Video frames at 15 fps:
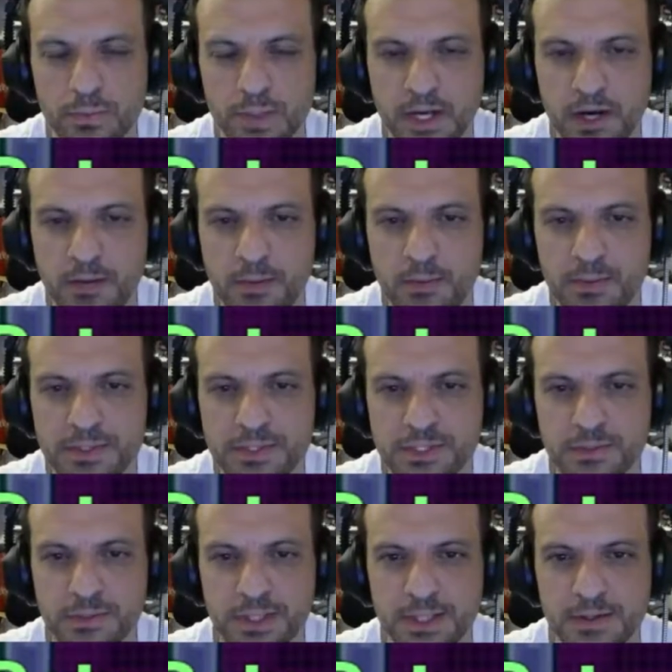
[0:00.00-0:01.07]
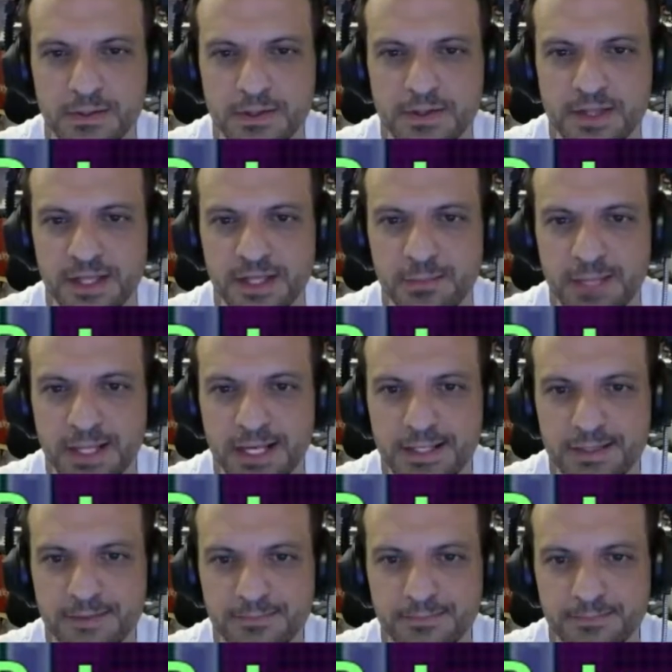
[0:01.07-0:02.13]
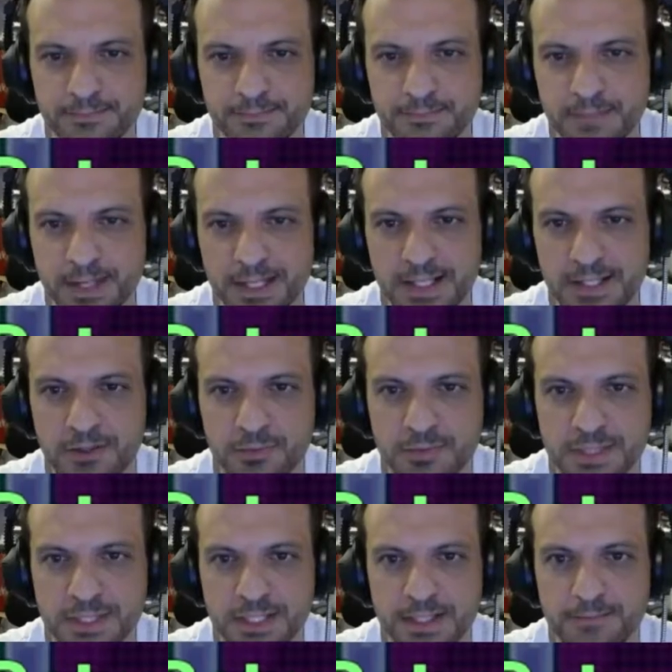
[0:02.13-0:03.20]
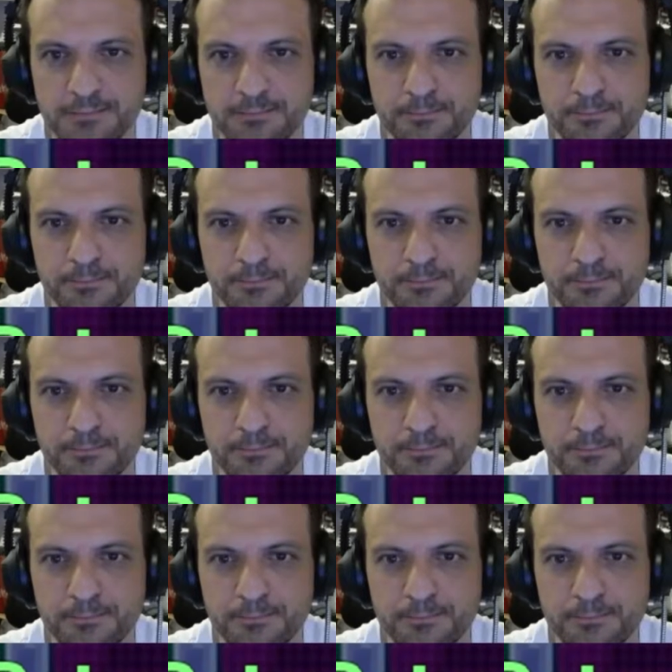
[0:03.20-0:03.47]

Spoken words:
can't remember what it's called now. Thunderblade. Helicopter game.